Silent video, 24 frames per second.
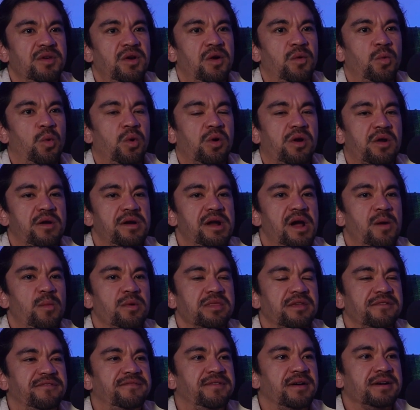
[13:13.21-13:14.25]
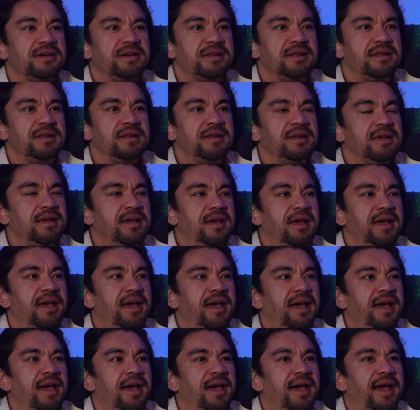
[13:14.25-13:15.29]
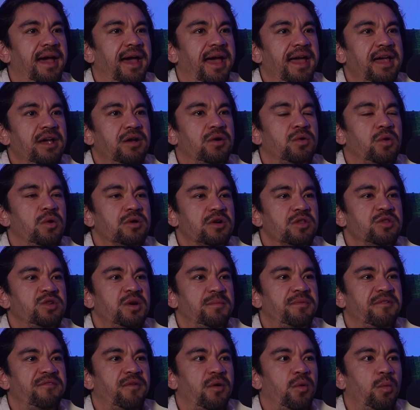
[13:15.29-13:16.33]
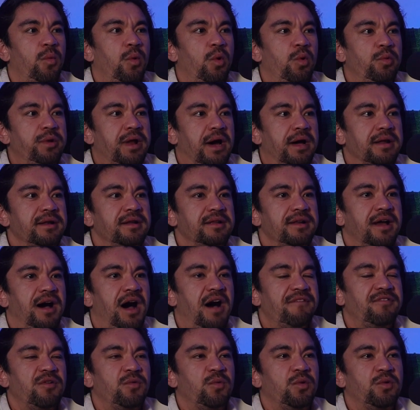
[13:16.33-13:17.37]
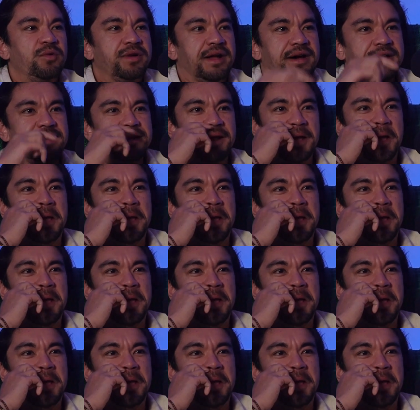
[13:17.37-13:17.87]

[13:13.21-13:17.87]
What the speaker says: walking around with a fucking acorn on top of a walnut and half a walnut.